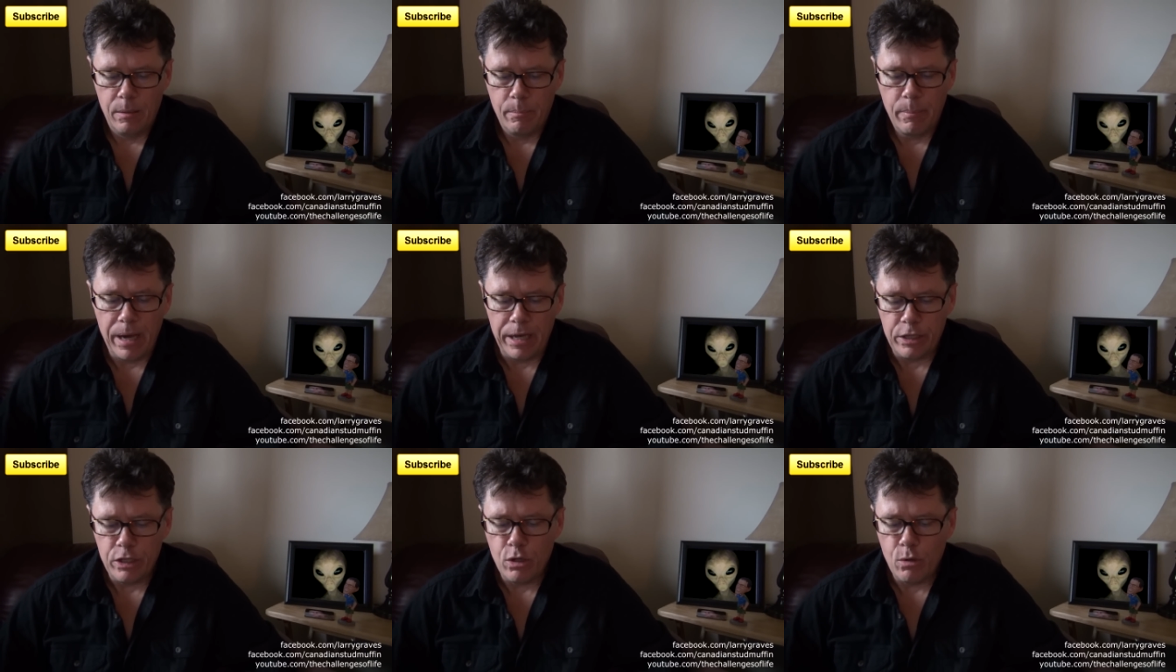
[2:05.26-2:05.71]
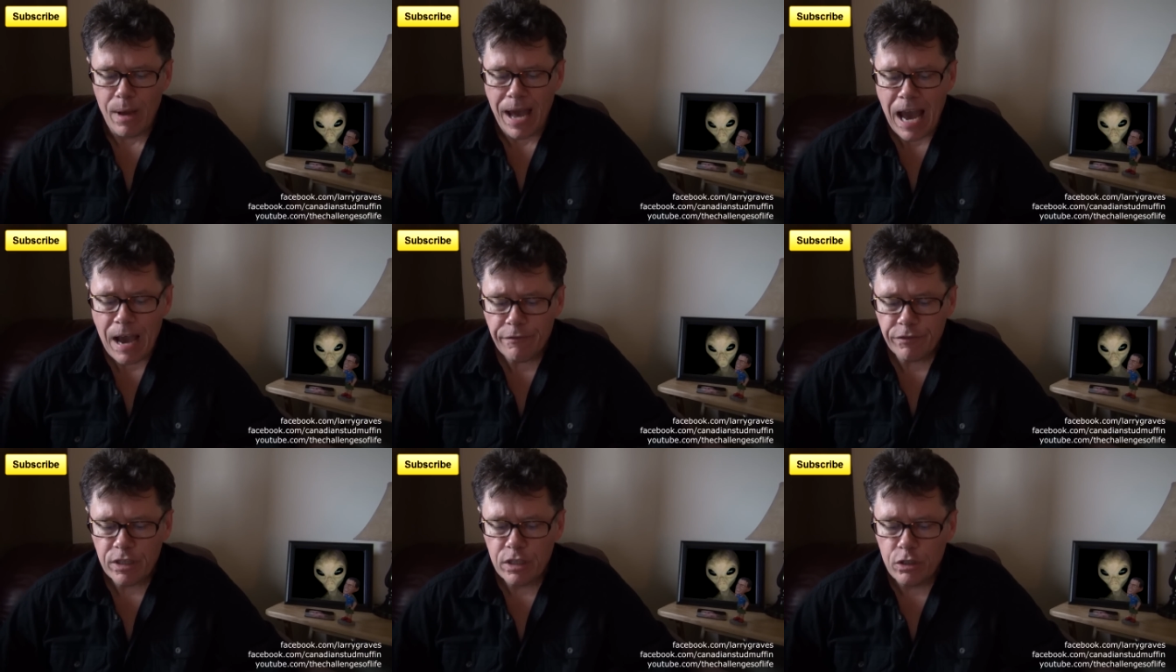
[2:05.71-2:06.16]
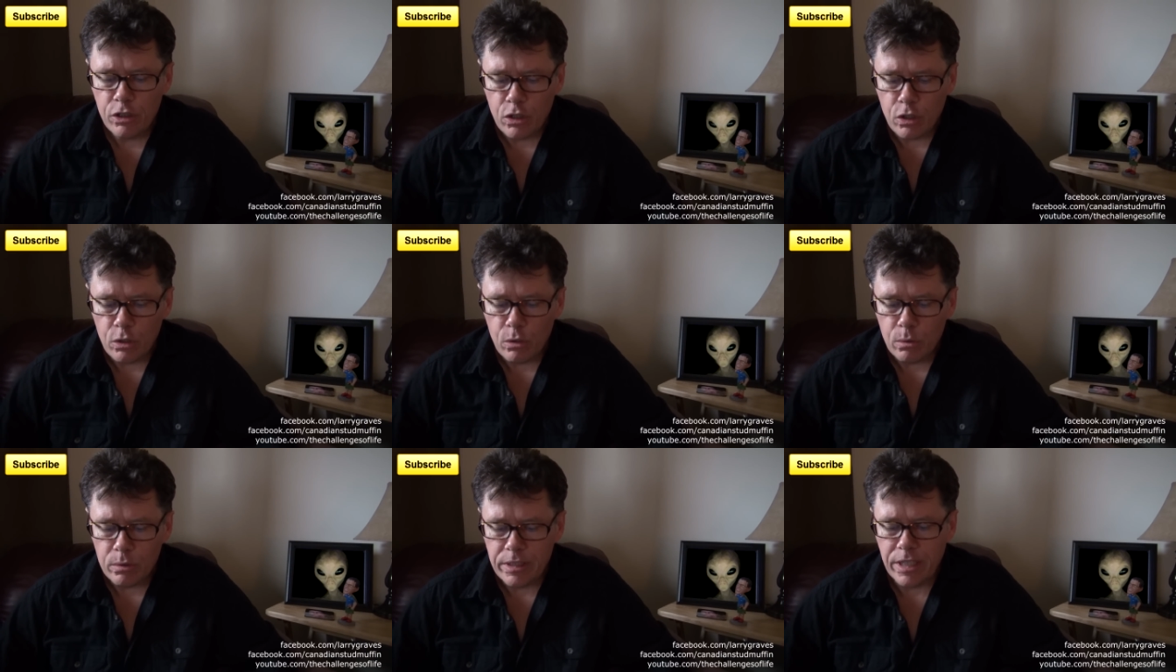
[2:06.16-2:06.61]
but you have to
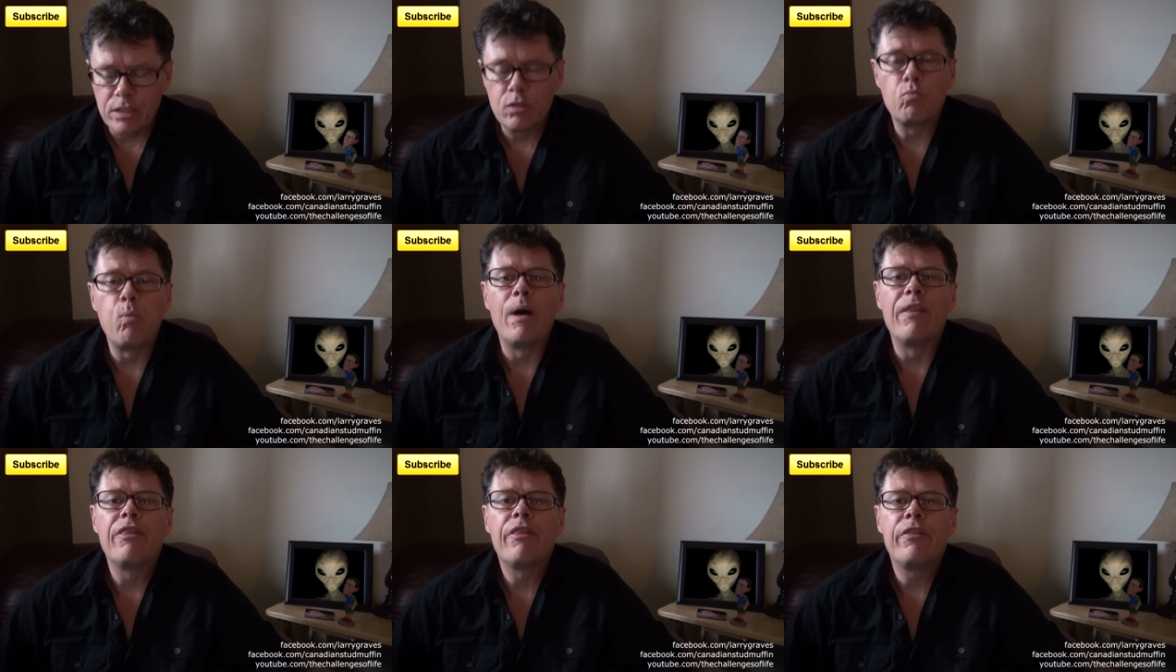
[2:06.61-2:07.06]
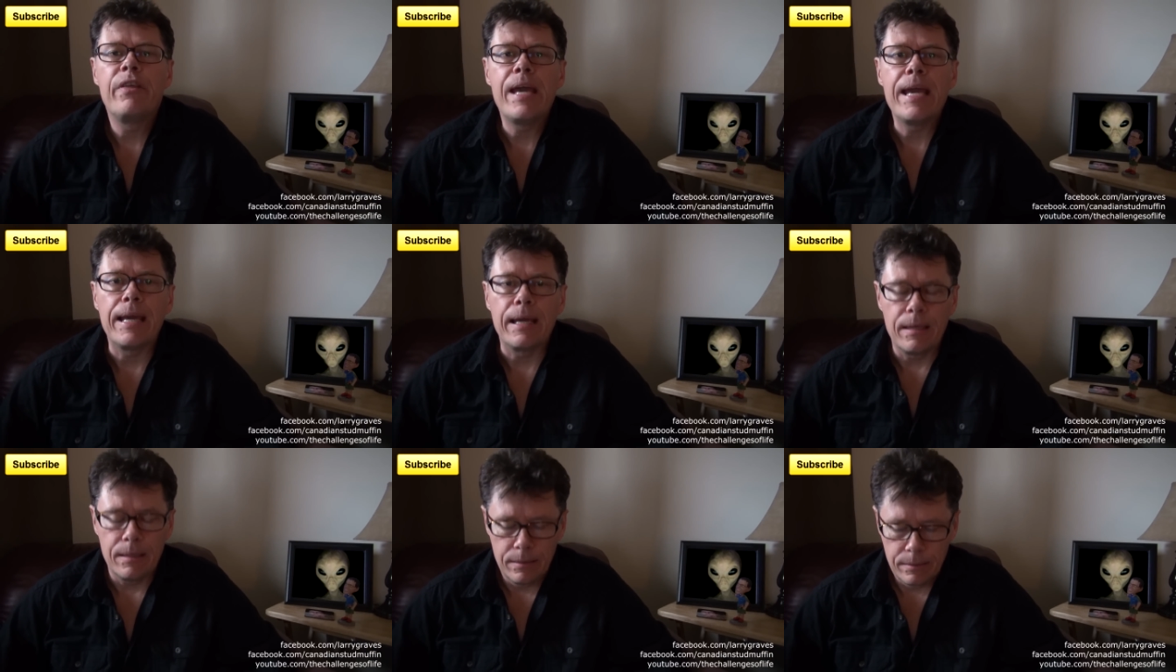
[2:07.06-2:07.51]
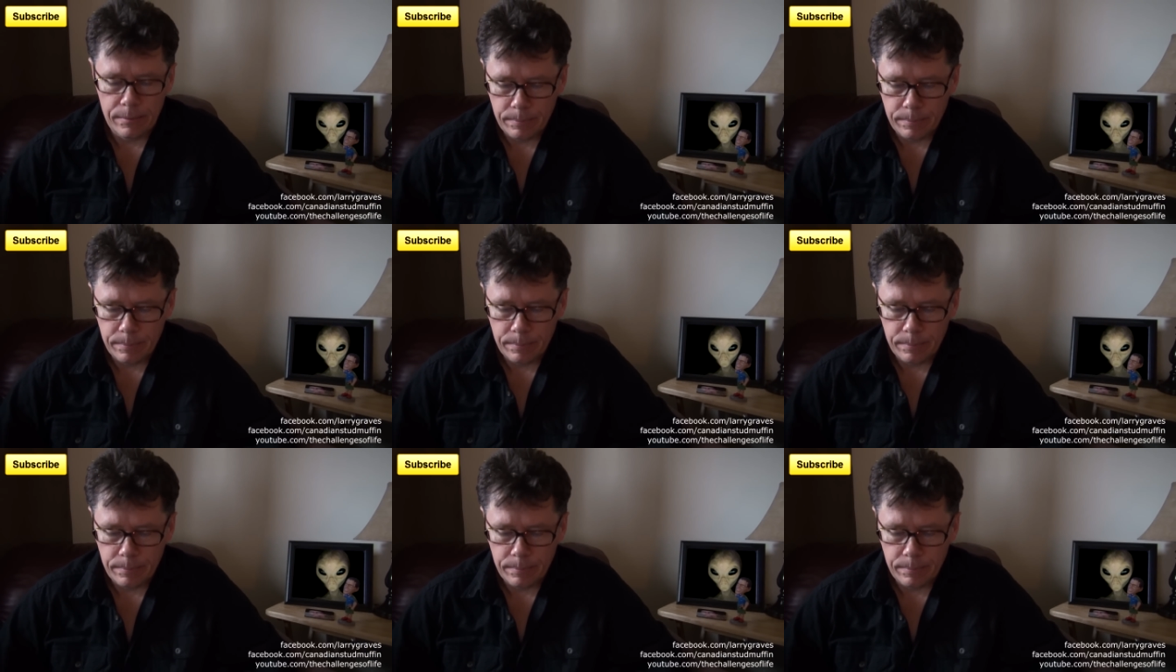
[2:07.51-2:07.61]
do just one thing.